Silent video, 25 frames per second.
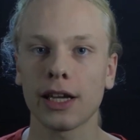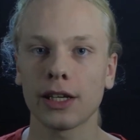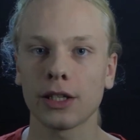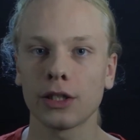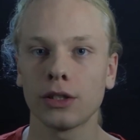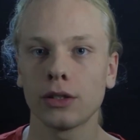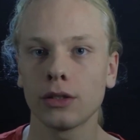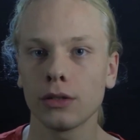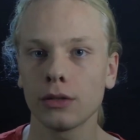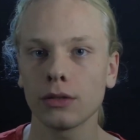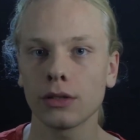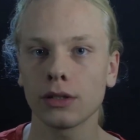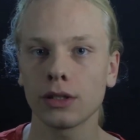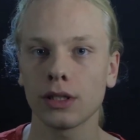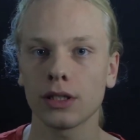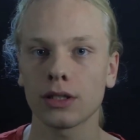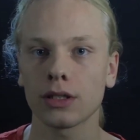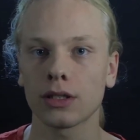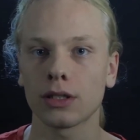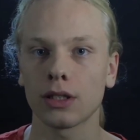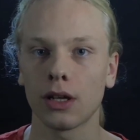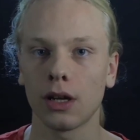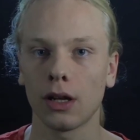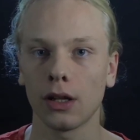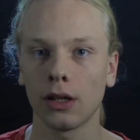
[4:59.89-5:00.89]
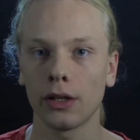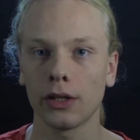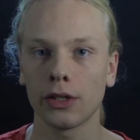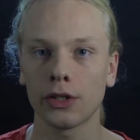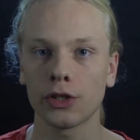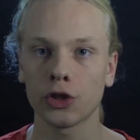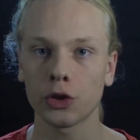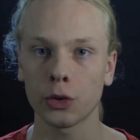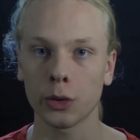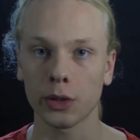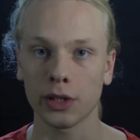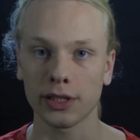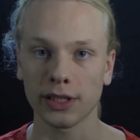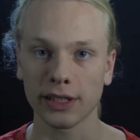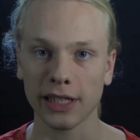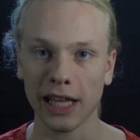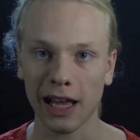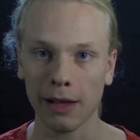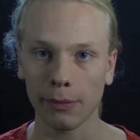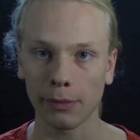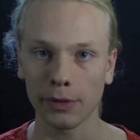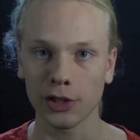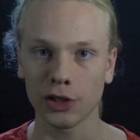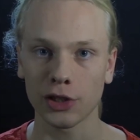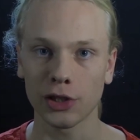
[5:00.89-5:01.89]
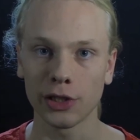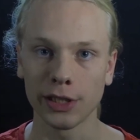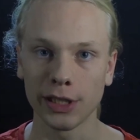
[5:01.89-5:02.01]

and use this knowledge to establish